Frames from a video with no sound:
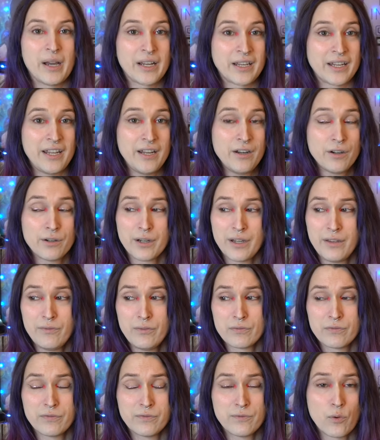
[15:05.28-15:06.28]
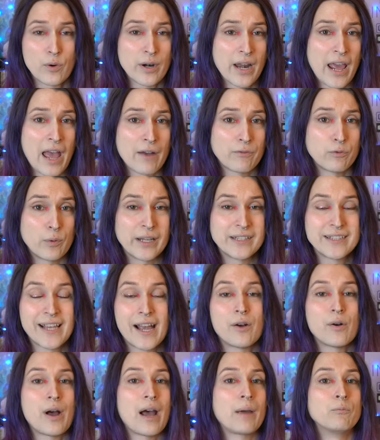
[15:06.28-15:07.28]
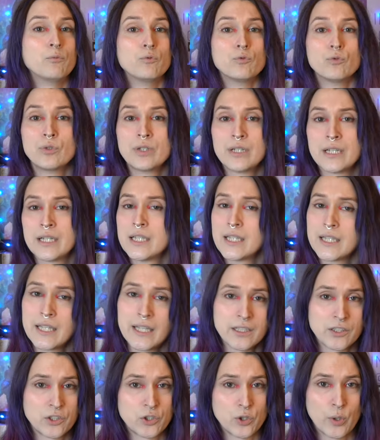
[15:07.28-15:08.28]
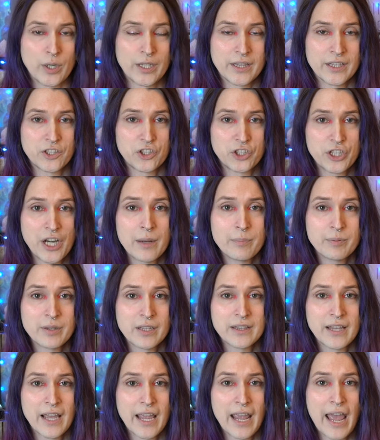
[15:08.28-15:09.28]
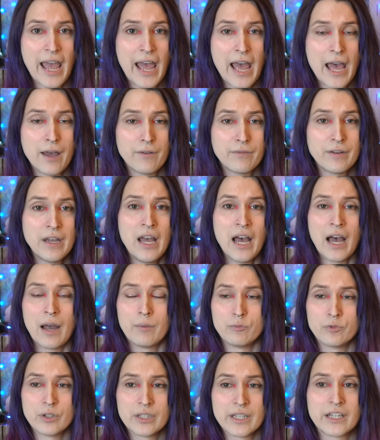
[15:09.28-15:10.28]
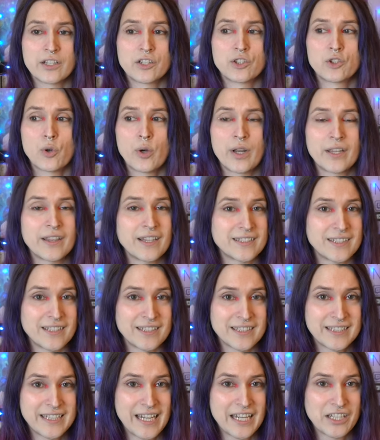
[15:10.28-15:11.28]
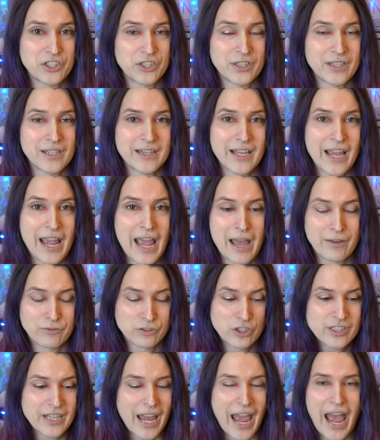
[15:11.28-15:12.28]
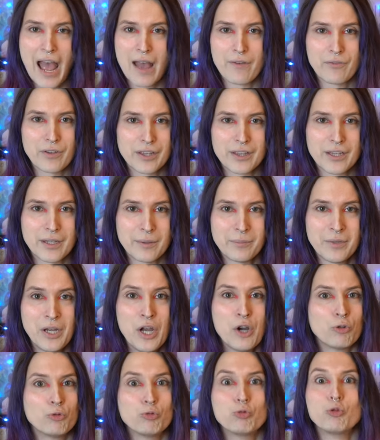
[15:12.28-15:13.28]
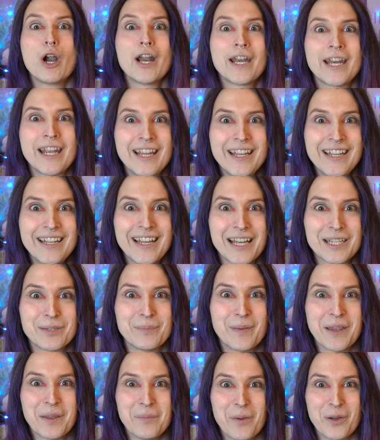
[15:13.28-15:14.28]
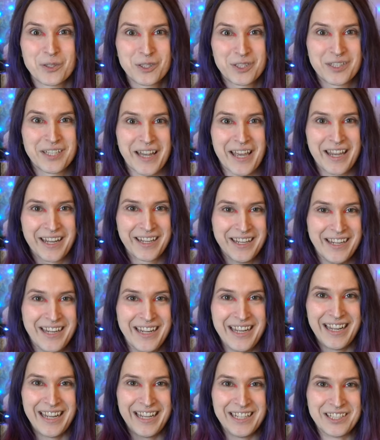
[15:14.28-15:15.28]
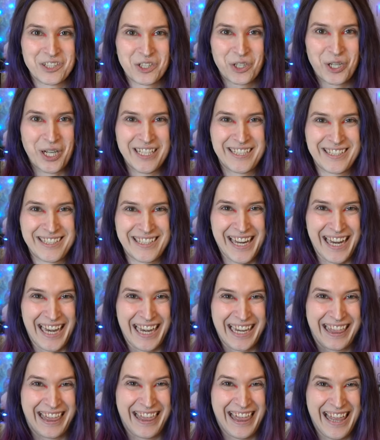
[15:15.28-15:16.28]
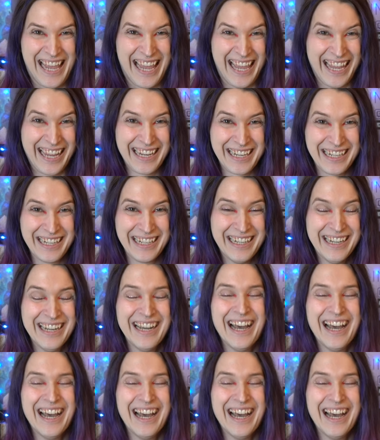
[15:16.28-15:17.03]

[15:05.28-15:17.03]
But here, even 4.5 weeks out, I'm really enjoying the shape that they have. I'm really enjoying the sensation that they have. Just having them running has been the most, like, interesting thing.